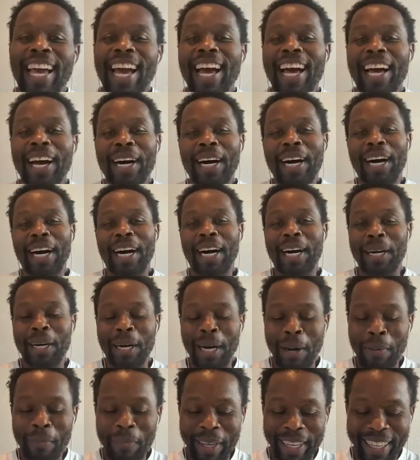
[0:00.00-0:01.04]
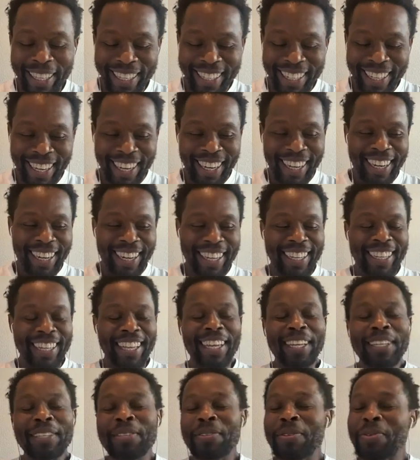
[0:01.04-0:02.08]
Yeah, uh, I mean, uh,
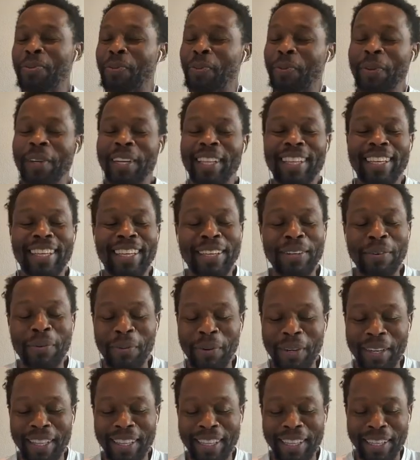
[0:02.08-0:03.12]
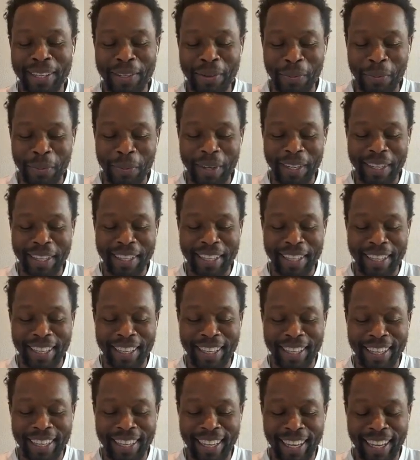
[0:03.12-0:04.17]
really, really,
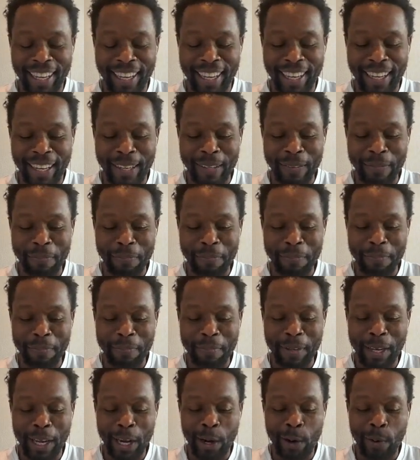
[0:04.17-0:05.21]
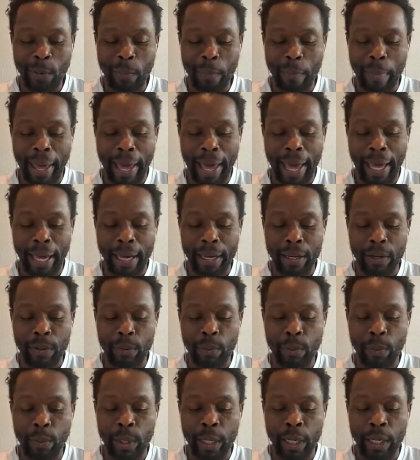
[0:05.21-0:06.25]
really uh, going back
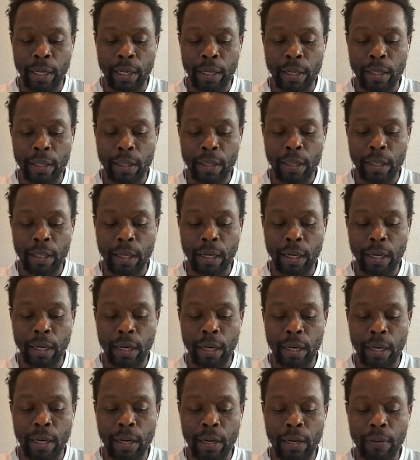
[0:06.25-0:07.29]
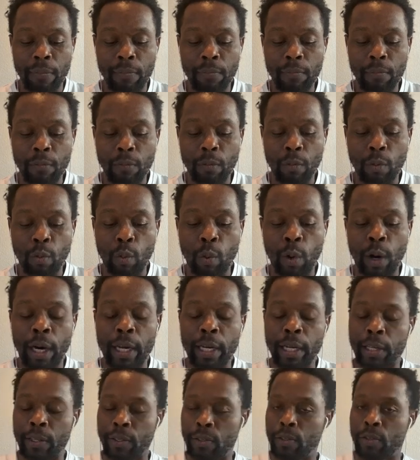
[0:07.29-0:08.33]
with uh,
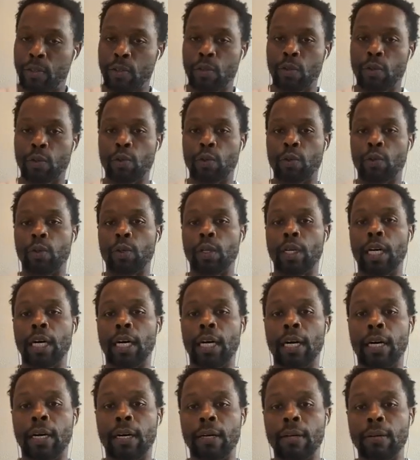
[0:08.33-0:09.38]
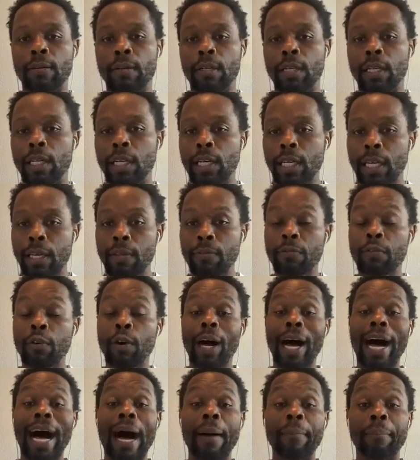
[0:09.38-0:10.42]
wanting to uh, looking
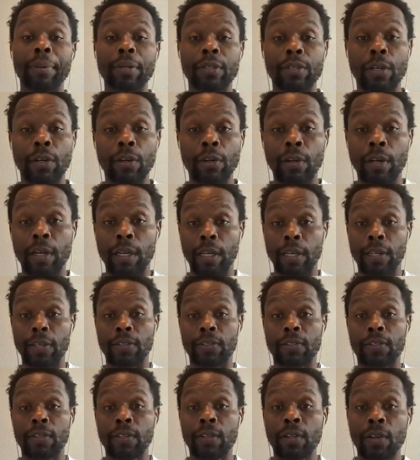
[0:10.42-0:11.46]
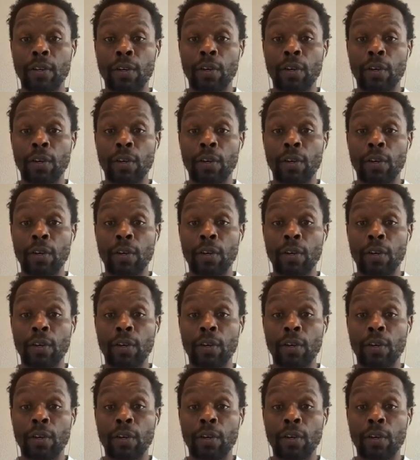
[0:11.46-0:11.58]
for opportunities